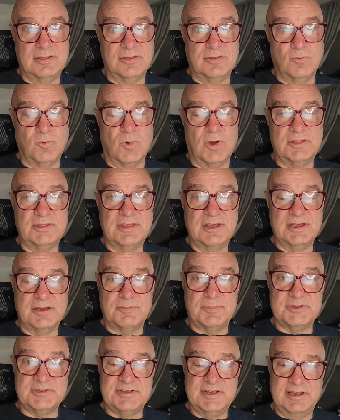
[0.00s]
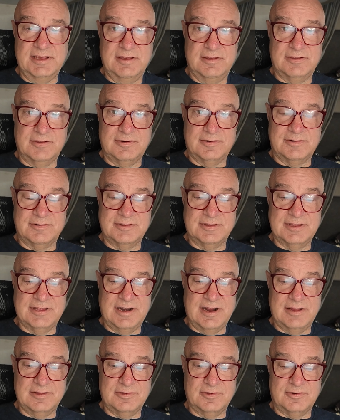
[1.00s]
one thing in particular
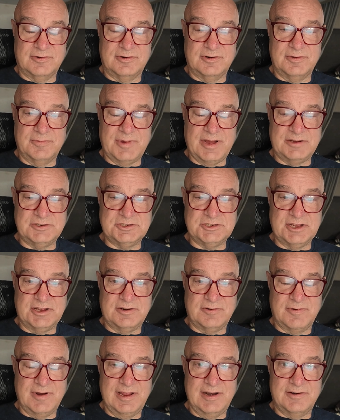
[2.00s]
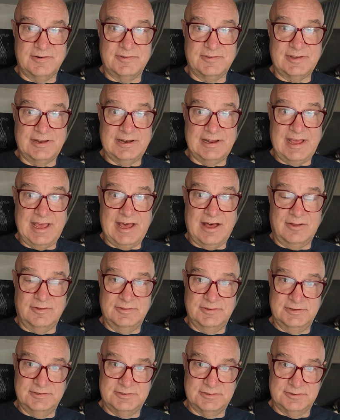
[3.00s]
that I learned about generators and
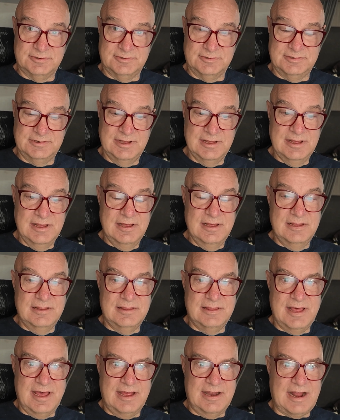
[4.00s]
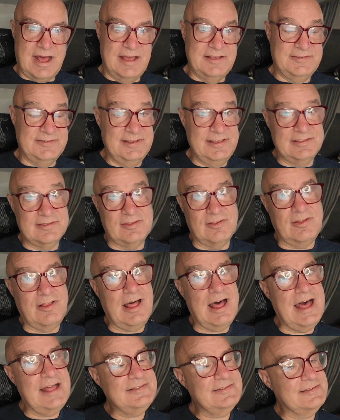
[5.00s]
altitude, that I see
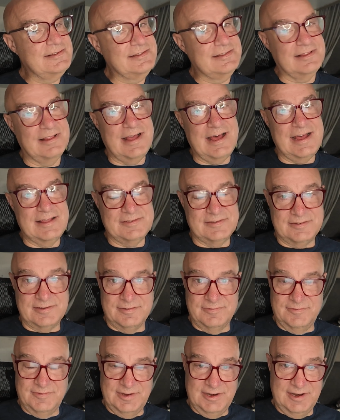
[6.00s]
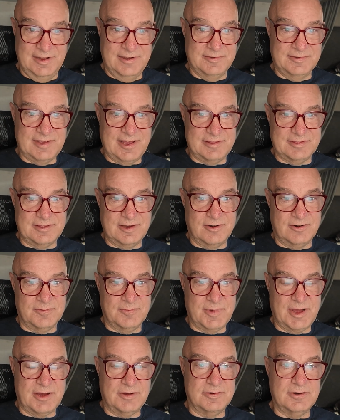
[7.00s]
lots and lots of videos out there
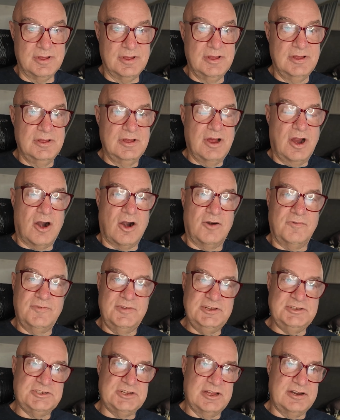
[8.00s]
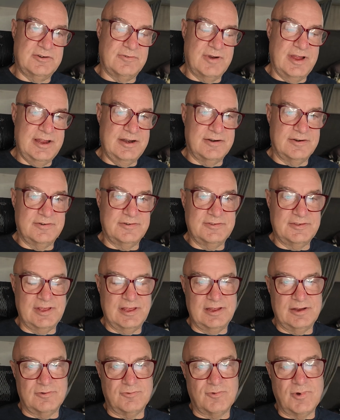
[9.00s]
about RV generators
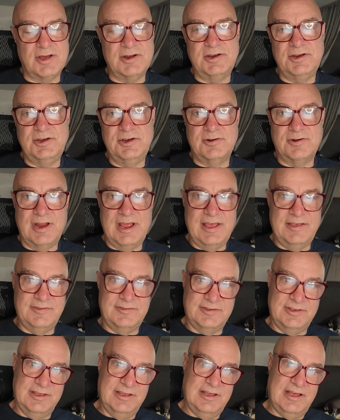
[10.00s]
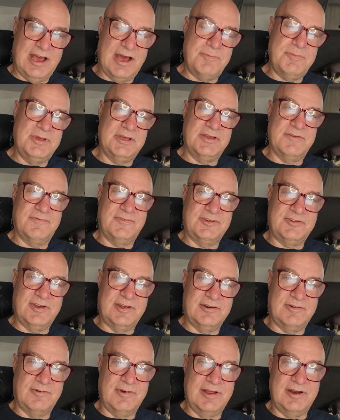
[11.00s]
and running your AC, how big of a
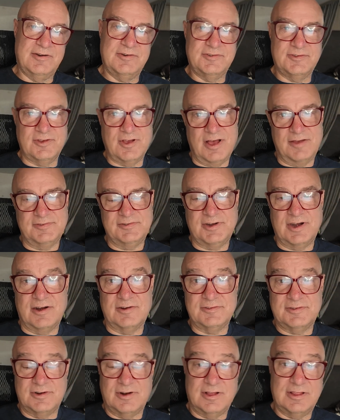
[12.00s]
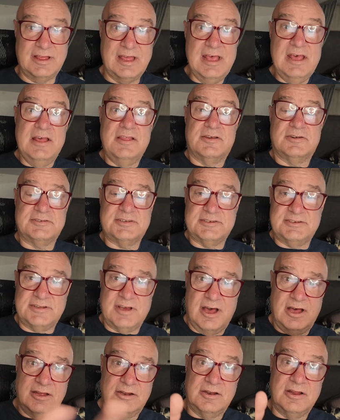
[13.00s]
generator, soft starts and all that. There's a
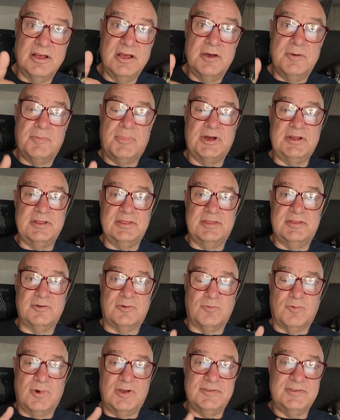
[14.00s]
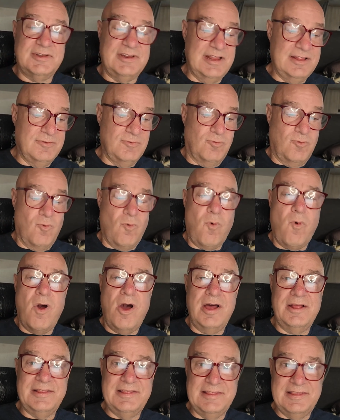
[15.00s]
ton, but there wasn't
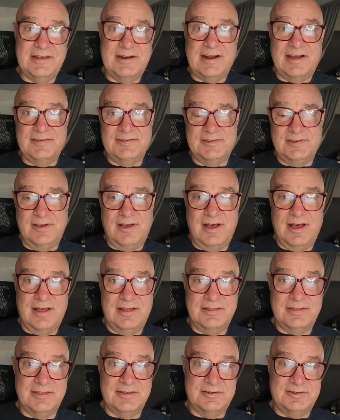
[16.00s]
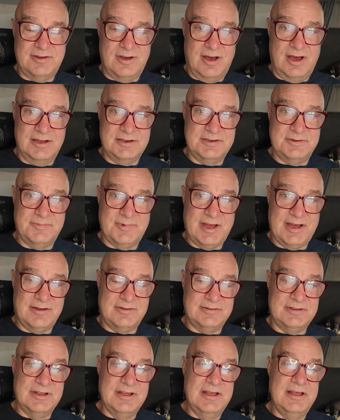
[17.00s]
one that I saw that talked
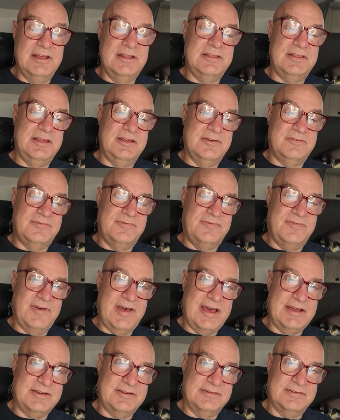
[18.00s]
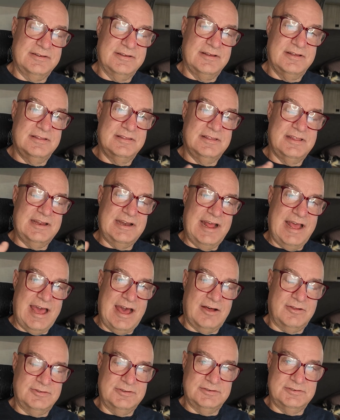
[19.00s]
about the effect that
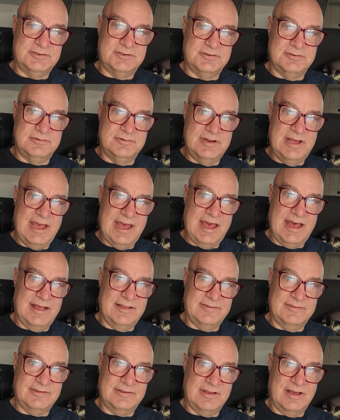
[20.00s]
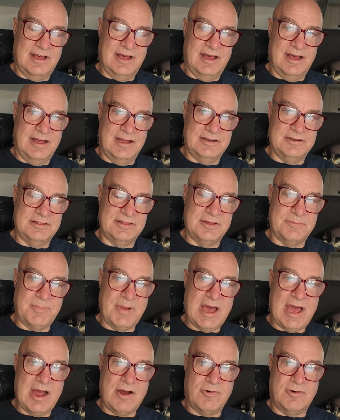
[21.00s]
altitude has on the
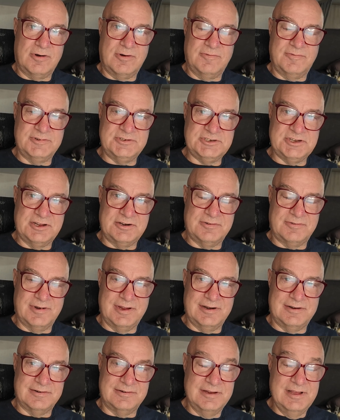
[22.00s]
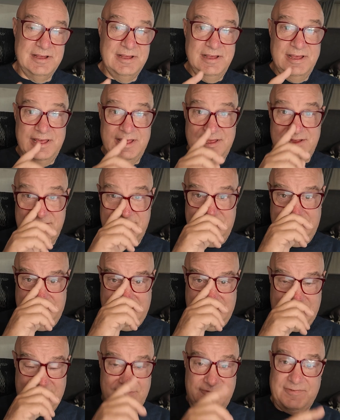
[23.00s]
power of a generator. And
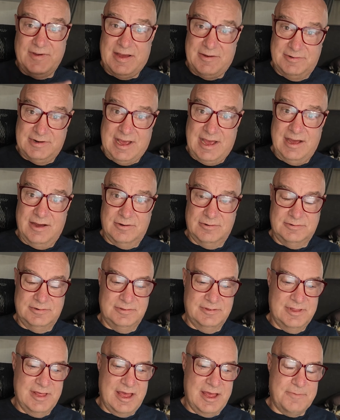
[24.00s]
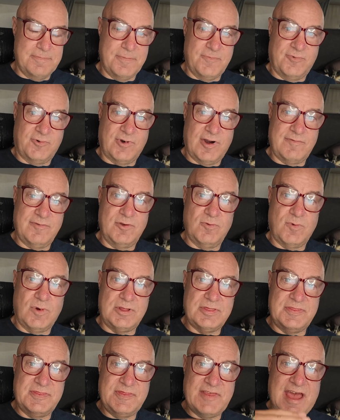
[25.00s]
I found out that for every
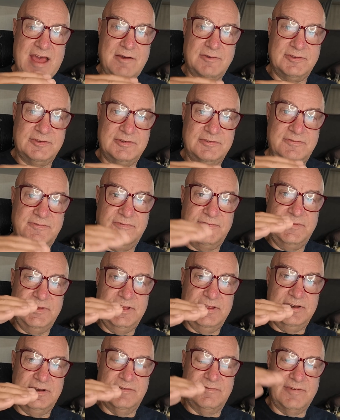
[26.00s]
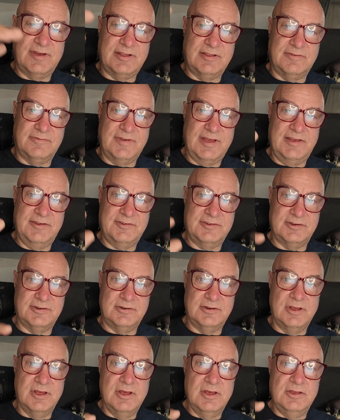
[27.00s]
1,000 feet of
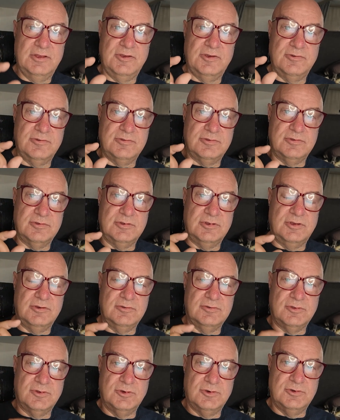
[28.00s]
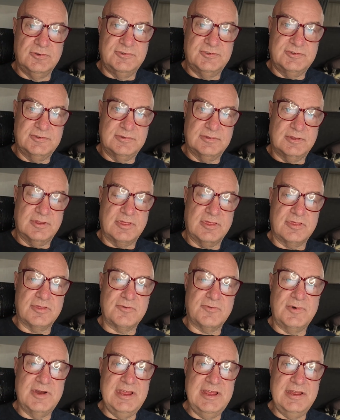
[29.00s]
elevation, you lose
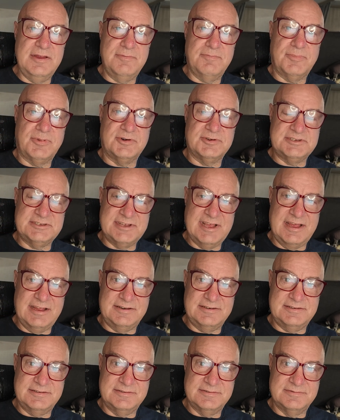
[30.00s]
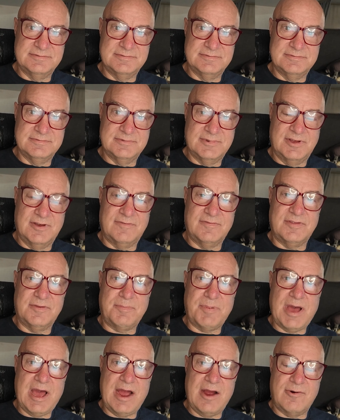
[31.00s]
3% of the
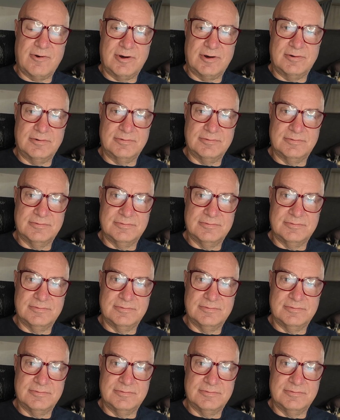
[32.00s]
power